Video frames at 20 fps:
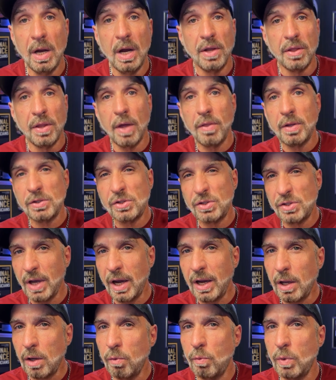Then the
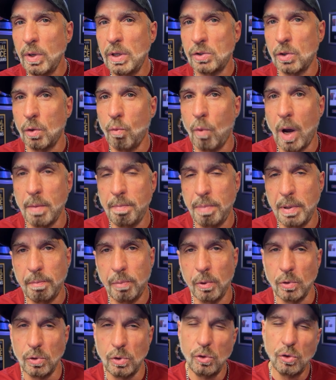second reason why
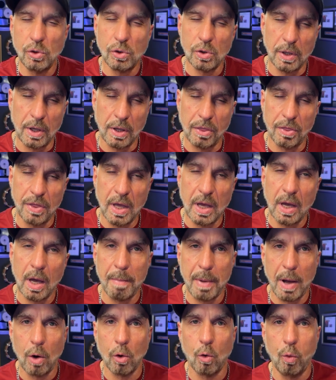people usually think
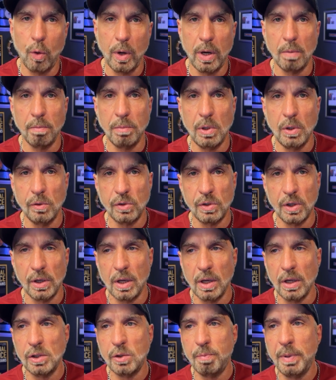about quitting
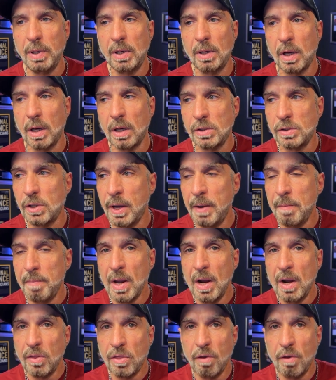music is because the